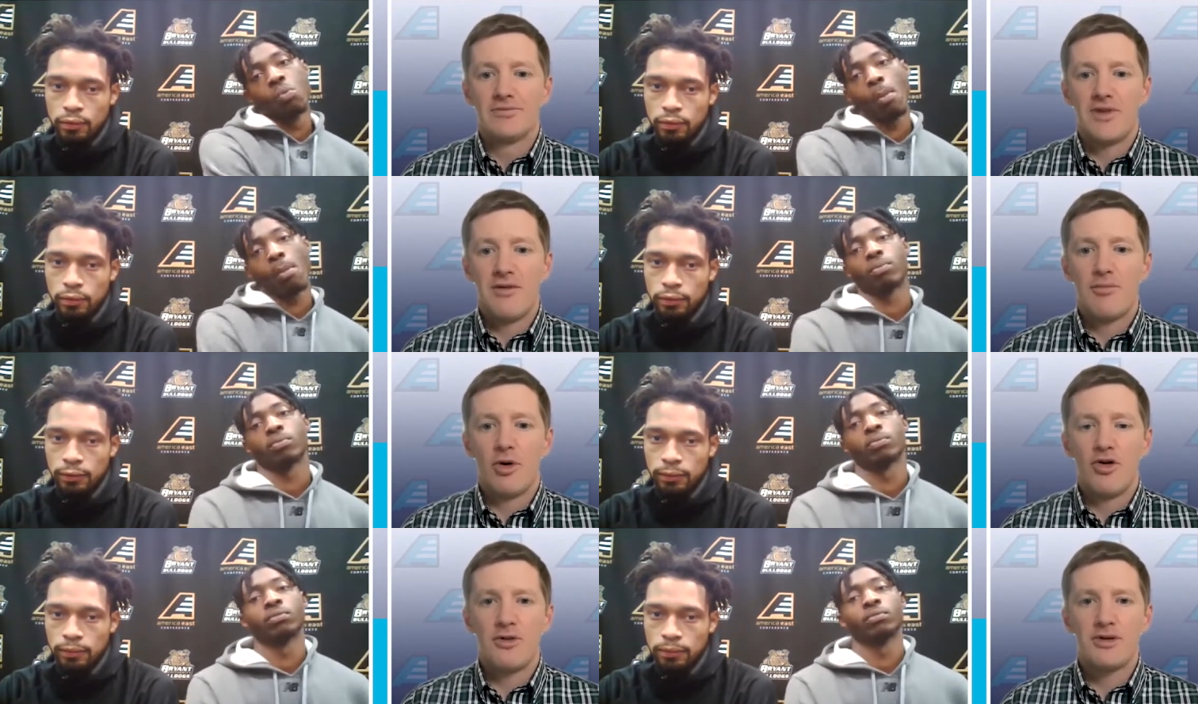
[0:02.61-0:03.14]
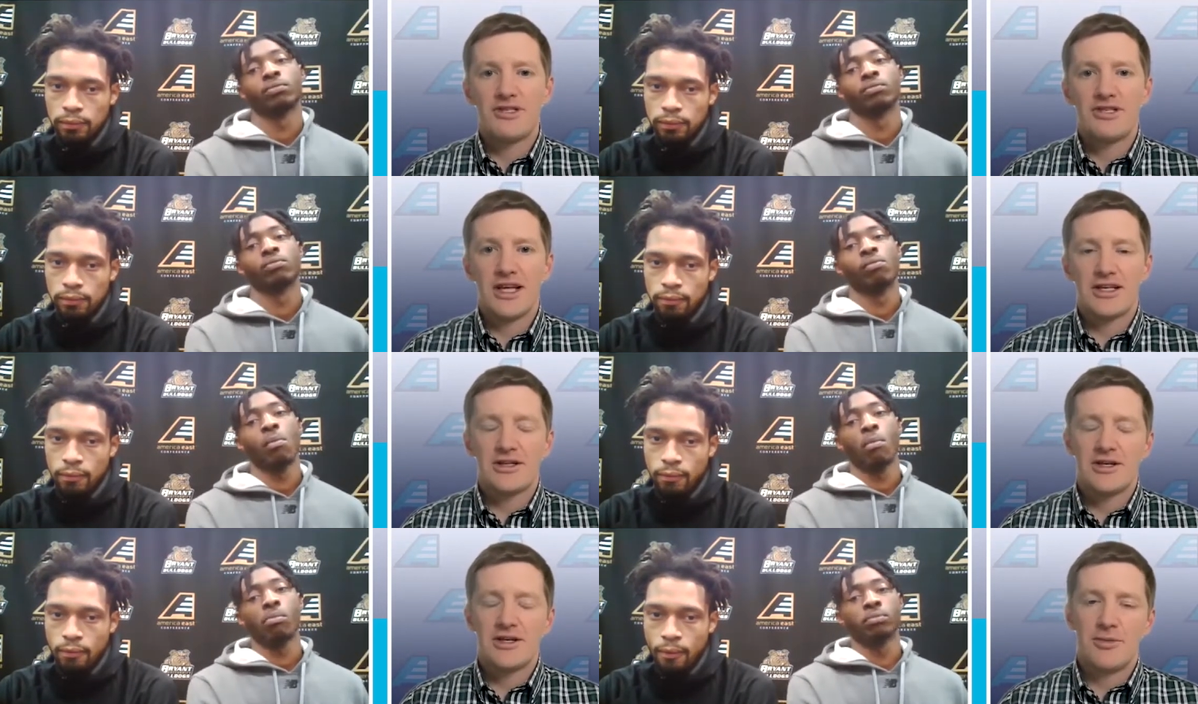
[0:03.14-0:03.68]
Speaker 1: have both been
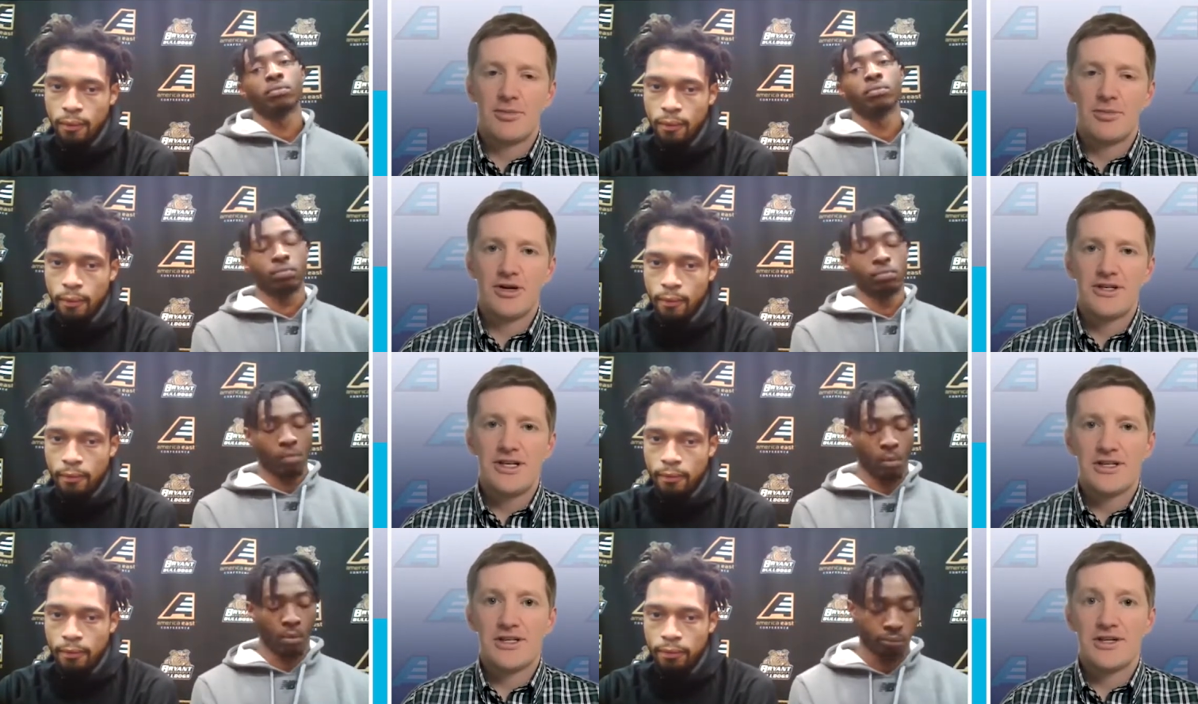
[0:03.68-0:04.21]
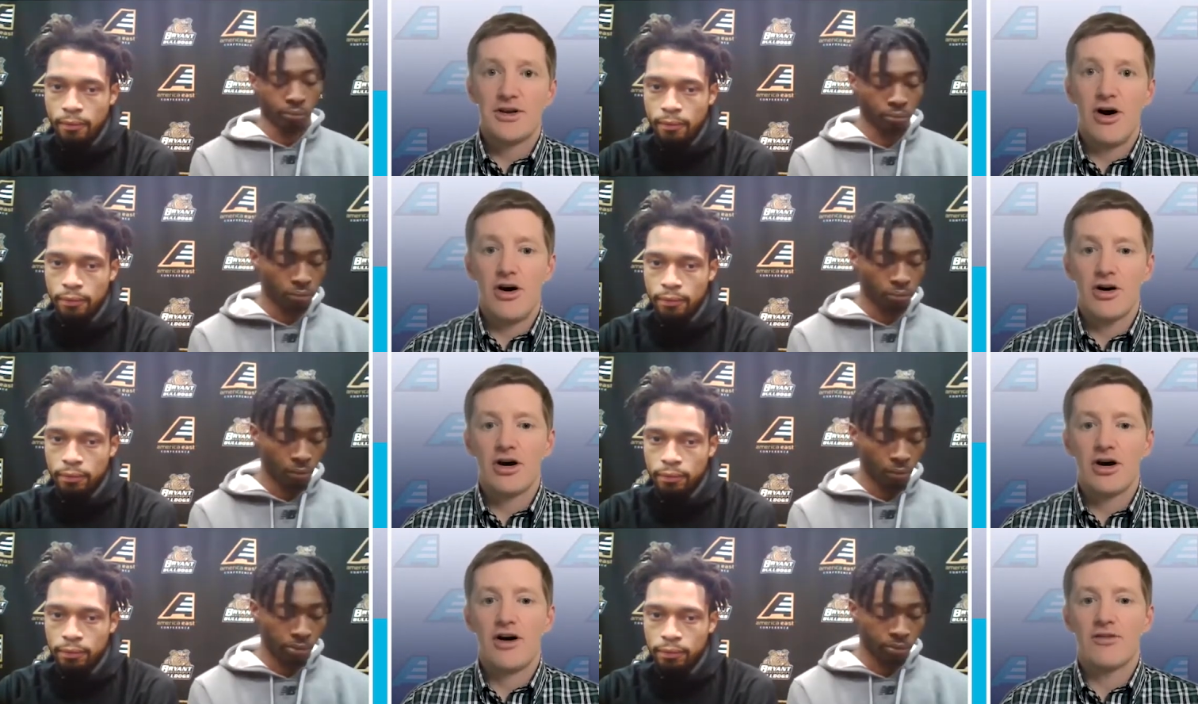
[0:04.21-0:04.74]
selected to the preseason
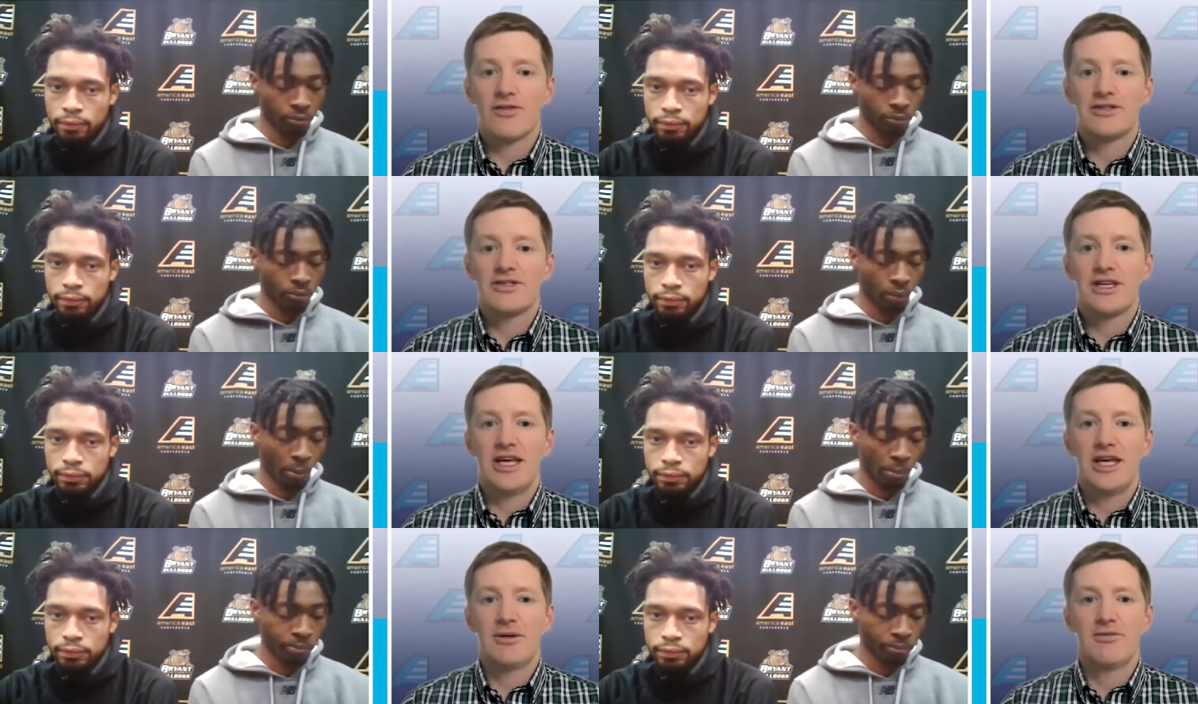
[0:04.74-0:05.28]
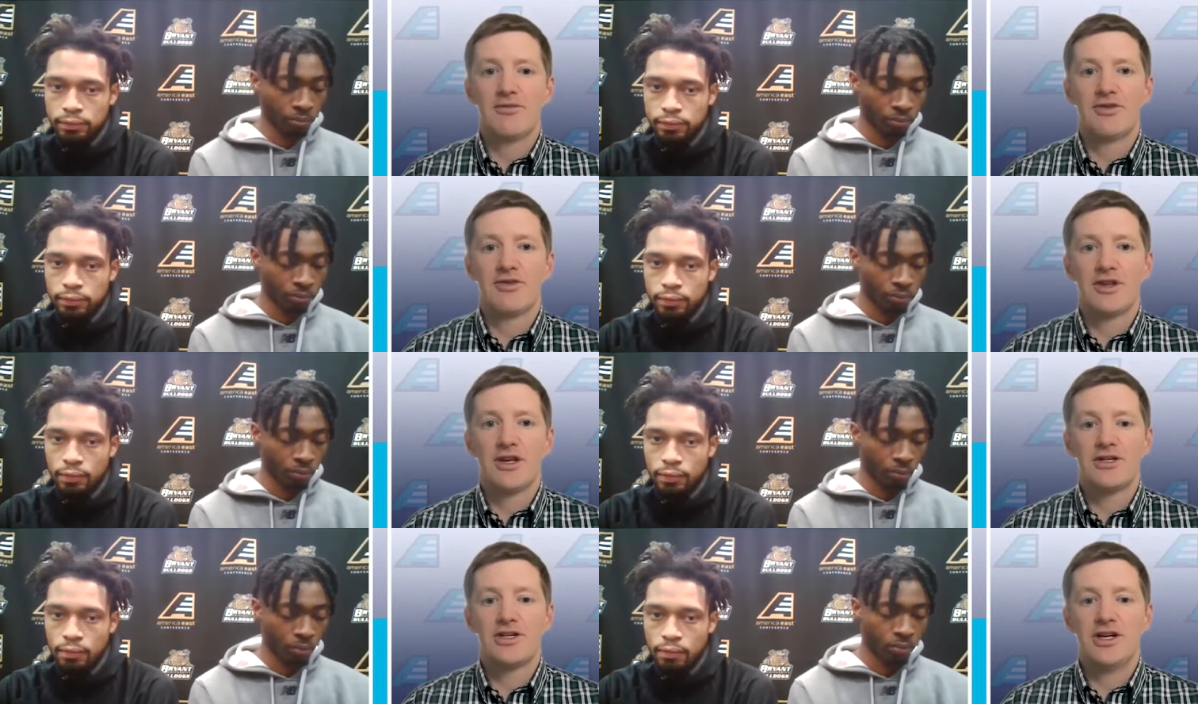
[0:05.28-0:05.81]
all conference team
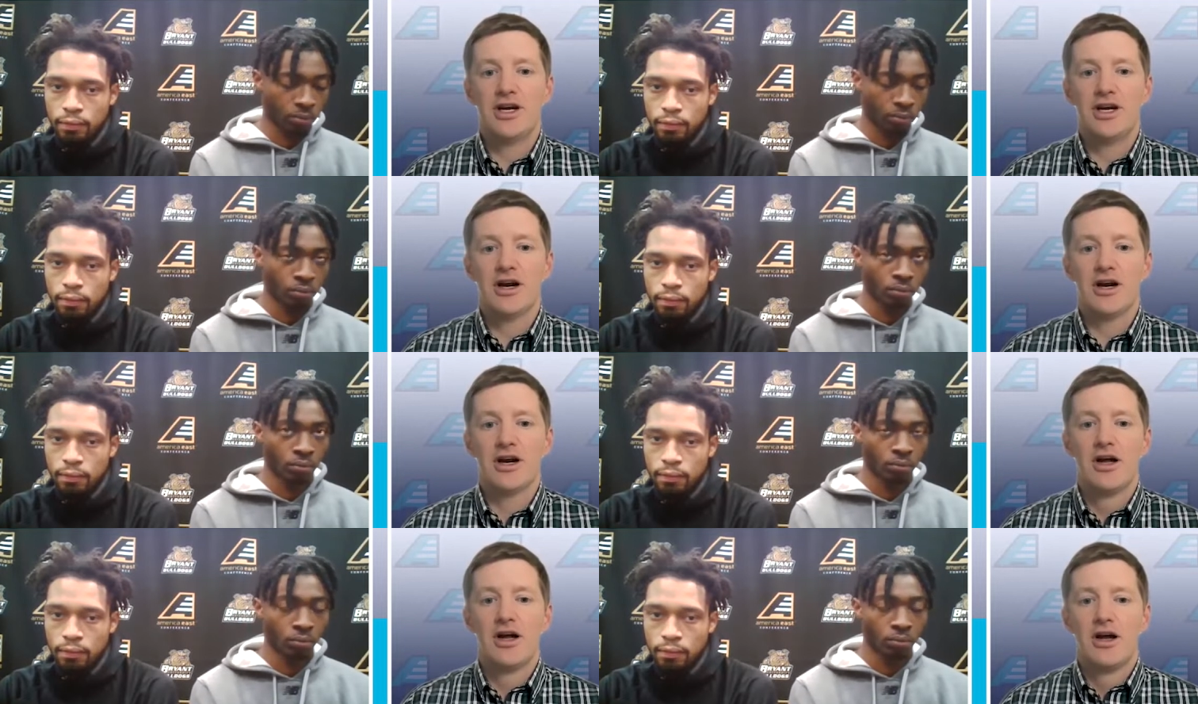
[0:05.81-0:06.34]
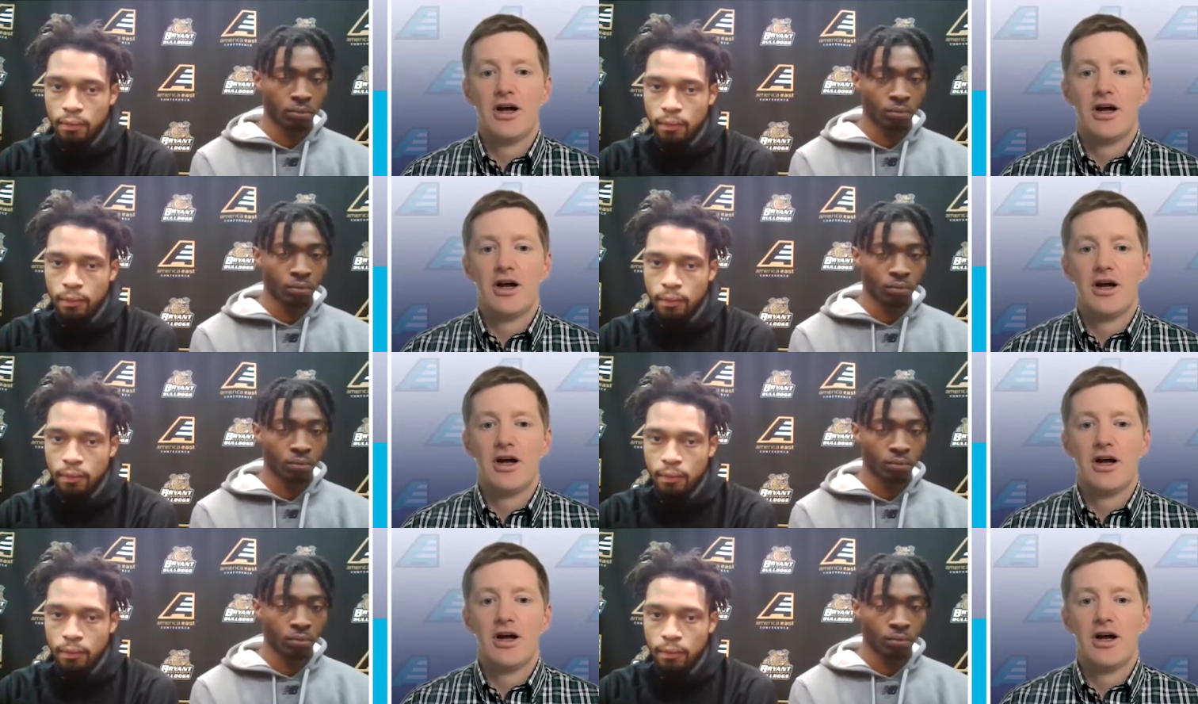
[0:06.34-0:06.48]
for this year.